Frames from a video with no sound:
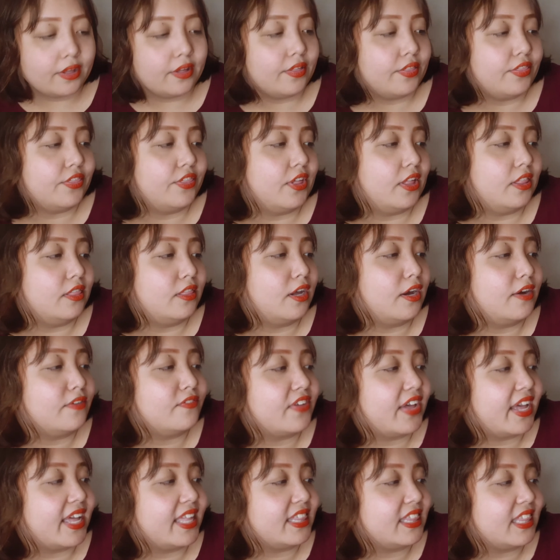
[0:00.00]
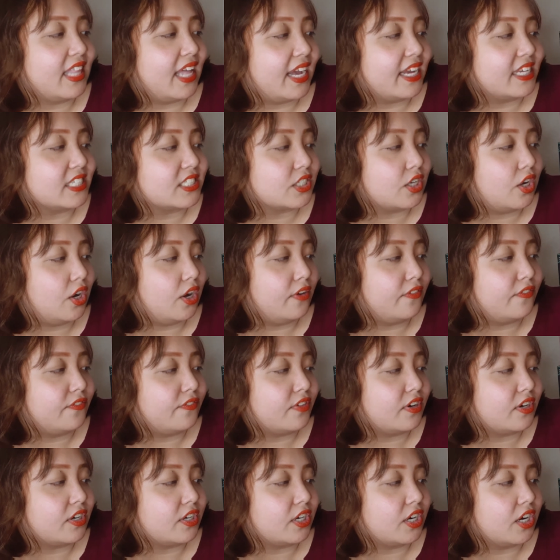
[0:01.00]
The Love and Lies of
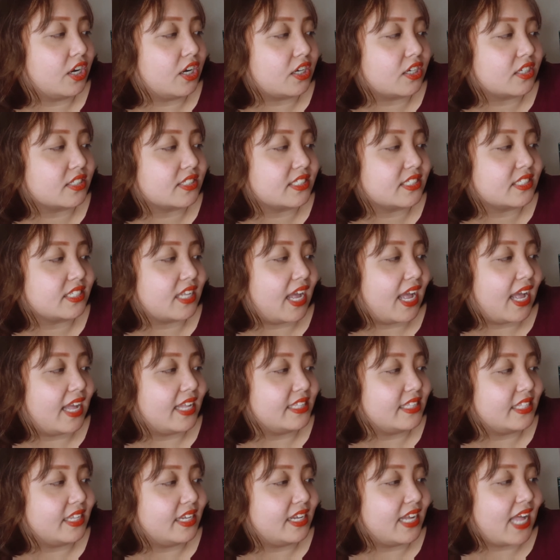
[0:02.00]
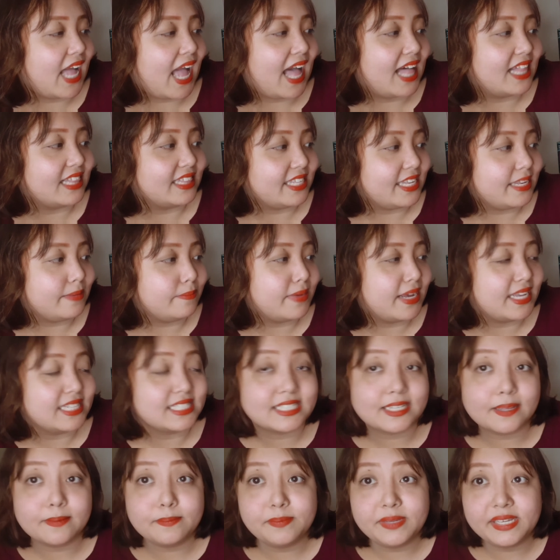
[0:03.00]
Roxana Ali by
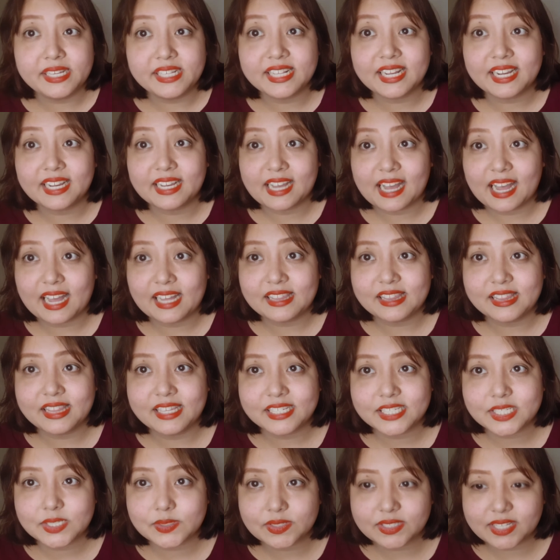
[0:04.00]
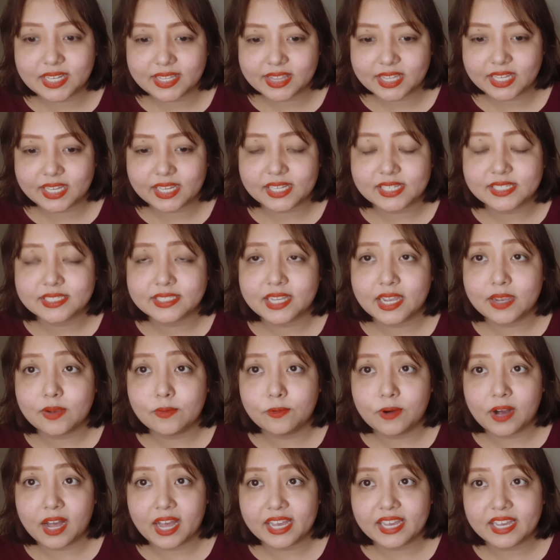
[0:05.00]
Sabina Khan. This one I think is a
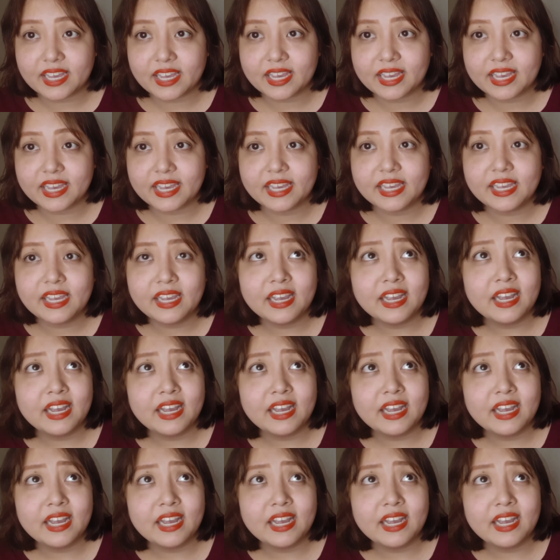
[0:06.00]
YA